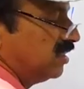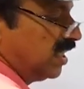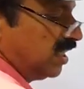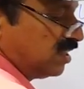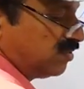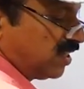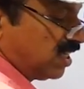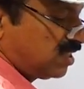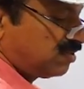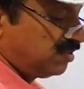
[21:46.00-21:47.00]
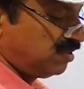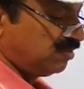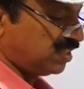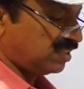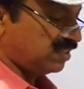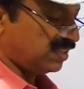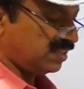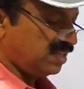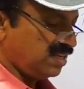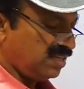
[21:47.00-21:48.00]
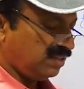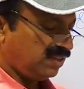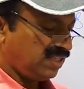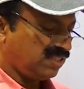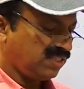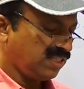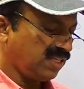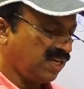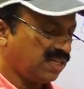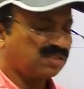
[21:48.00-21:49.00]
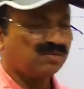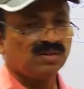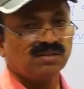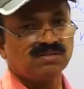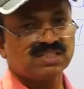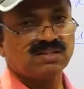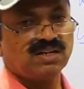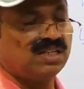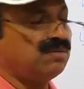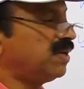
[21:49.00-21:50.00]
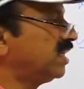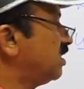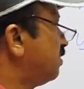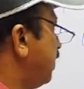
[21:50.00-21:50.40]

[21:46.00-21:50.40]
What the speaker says: That is first one, we can say. Then City High School that was started by this